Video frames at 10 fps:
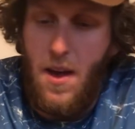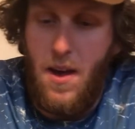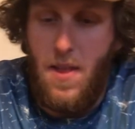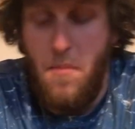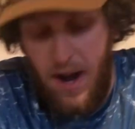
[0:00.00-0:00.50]

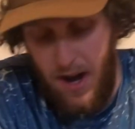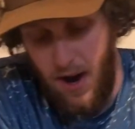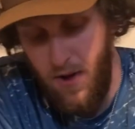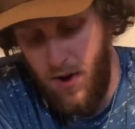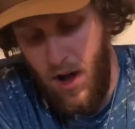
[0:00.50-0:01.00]
And they make
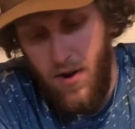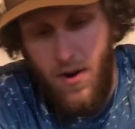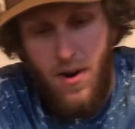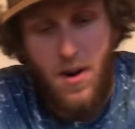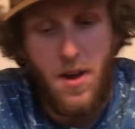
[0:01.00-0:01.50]
another
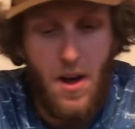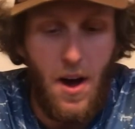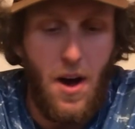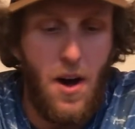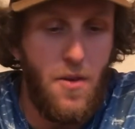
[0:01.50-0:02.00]
color
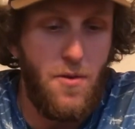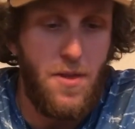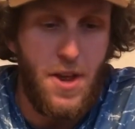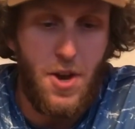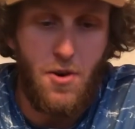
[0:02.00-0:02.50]
other
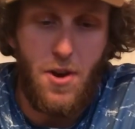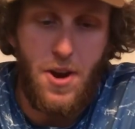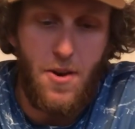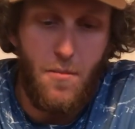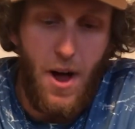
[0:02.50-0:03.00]
than this
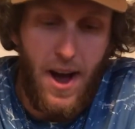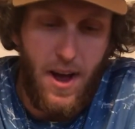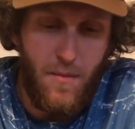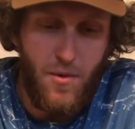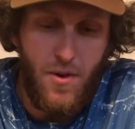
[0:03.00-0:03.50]
traditional black
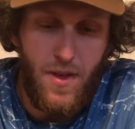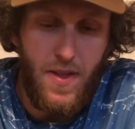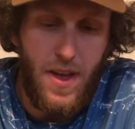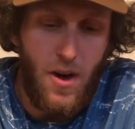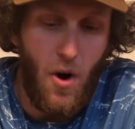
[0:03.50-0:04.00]
and blue that
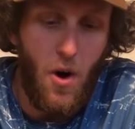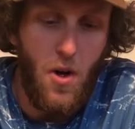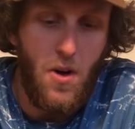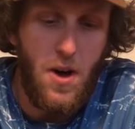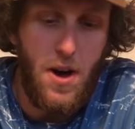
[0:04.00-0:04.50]
they
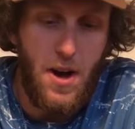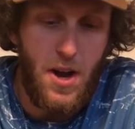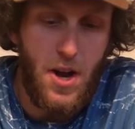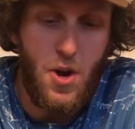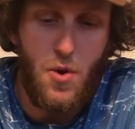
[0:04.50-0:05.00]
call
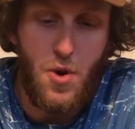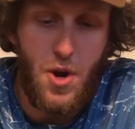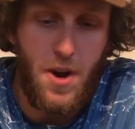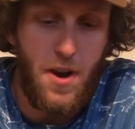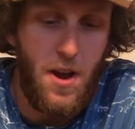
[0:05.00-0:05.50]

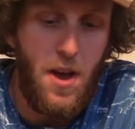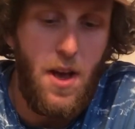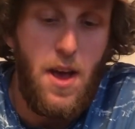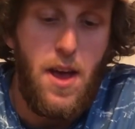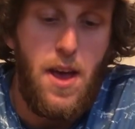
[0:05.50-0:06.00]
contusion.
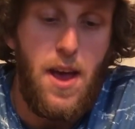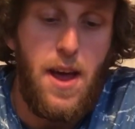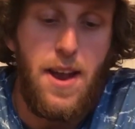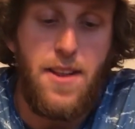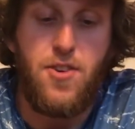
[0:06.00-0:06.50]

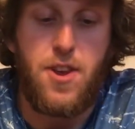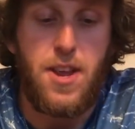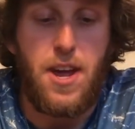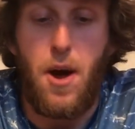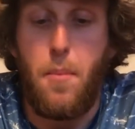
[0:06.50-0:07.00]
And it's just
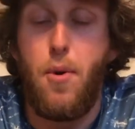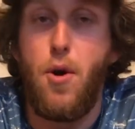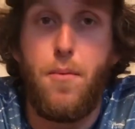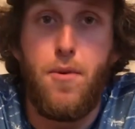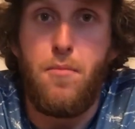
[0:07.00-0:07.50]
like a
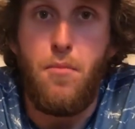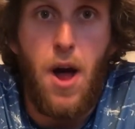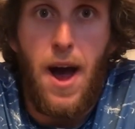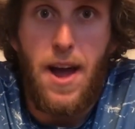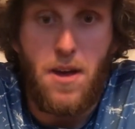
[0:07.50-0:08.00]
purple and
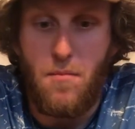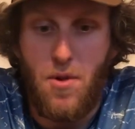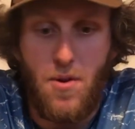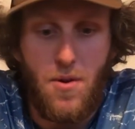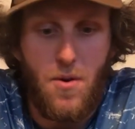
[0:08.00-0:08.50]
black and
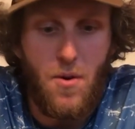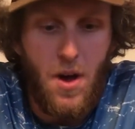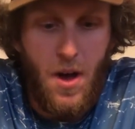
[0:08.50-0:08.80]
blue.